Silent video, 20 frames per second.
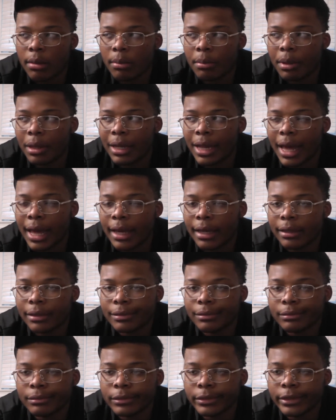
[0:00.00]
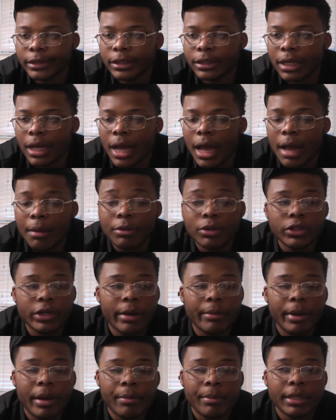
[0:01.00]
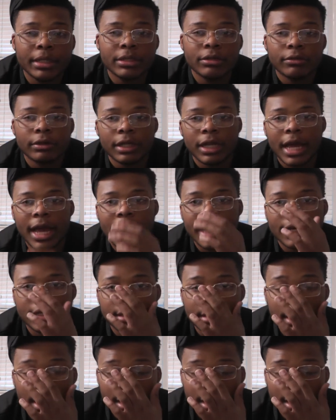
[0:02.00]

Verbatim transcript: but like, I'm gonna try my best to relax.